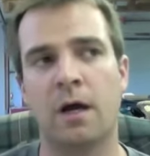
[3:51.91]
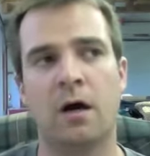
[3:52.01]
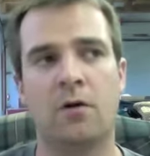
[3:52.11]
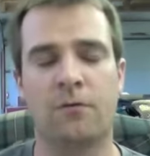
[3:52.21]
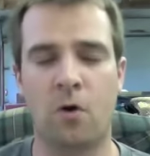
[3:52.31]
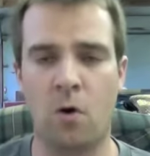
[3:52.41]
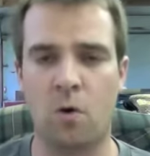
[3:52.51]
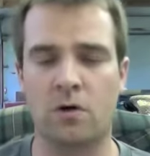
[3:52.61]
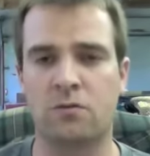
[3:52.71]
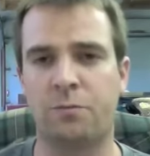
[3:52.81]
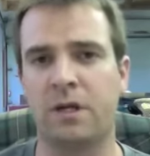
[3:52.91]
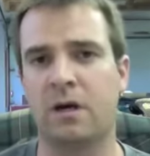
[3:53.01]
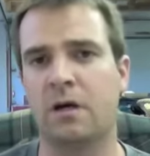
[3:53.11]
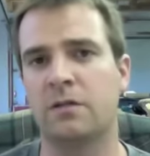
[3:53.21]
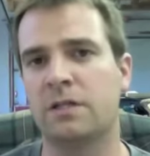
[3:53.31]
Of course,
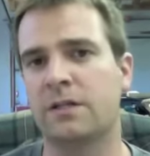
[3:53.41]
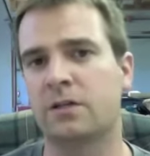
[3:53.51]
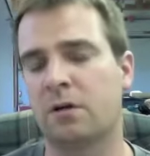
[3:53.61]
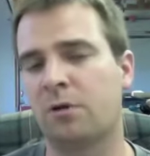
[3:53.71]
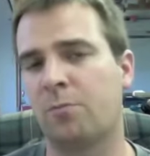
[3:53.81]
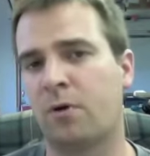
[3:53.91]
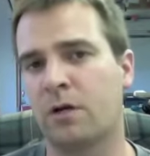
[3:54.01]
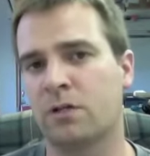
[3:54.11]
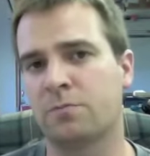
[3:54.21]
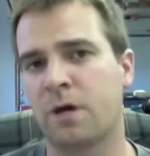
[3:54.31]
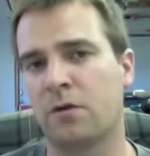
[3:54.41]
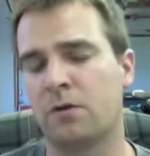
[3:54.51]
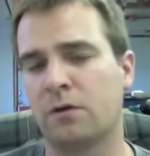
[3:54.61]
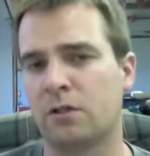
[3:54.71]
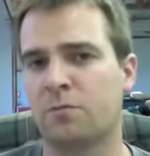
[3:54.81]
because that's going to be a precious metal,
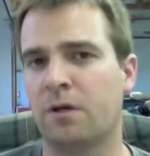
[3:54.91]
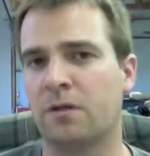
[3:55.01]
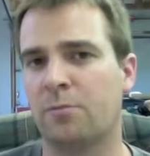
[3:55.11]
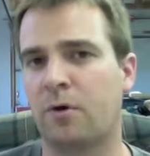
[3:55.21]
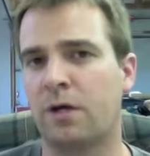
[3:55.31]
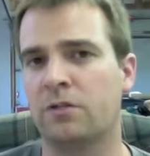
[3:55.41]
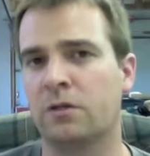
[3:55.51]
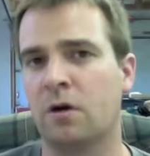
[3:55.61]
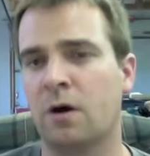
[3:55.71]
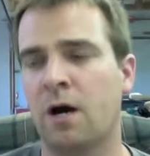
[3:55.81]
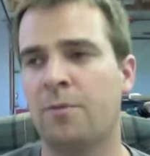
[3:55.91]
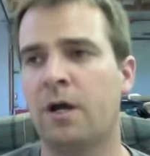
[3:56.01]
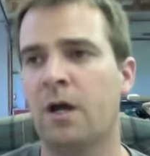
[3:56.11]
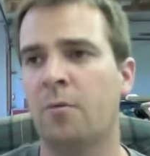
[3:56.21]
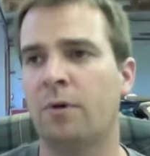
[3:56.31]
you can expect the price to go up,
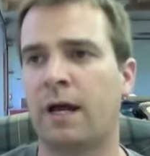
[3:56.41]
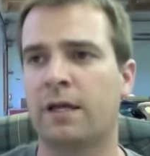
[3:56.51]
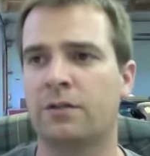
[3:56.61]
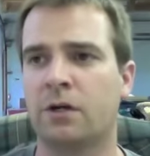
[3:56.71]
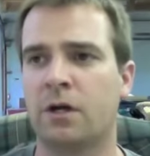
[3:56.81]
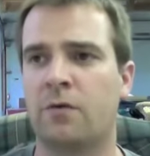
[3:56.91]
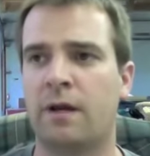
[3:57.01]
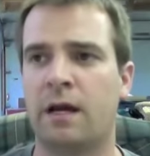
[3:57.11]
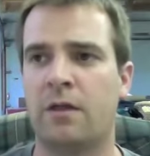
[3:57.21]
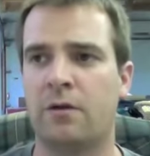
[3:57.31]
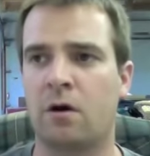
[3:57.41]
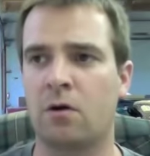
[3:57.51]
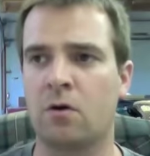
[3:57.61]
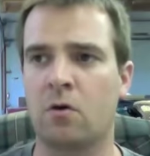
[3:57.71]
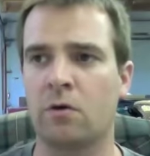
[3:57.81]
but I can tell you right now that our
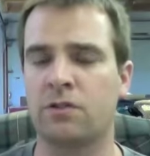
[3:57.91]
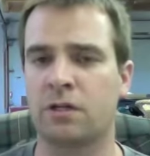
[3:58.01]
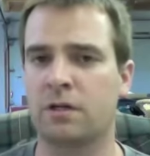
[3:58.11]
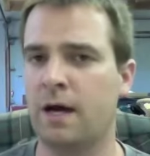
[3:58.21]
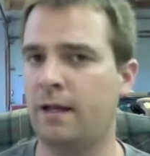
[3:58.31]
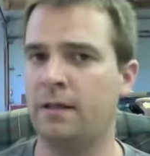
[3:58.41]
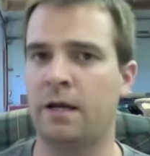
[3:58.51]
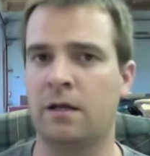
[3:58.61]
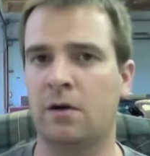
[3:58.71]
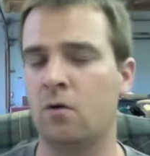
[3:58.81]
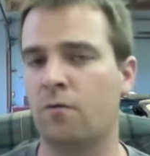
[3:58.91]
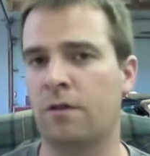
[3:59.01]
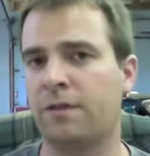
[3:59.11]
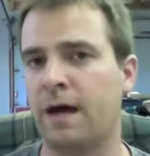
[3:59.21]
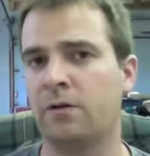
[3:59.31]
goal is to not let it get over
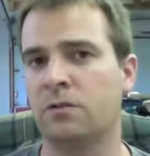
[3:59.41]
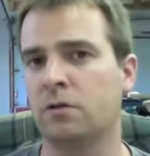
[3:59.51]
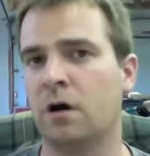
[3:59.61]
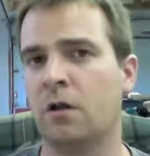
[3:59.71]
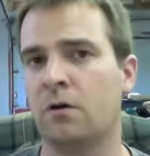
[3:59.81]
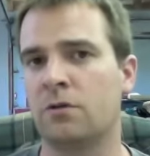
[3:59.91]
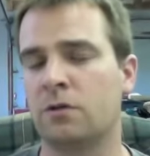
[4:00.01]
$1,000.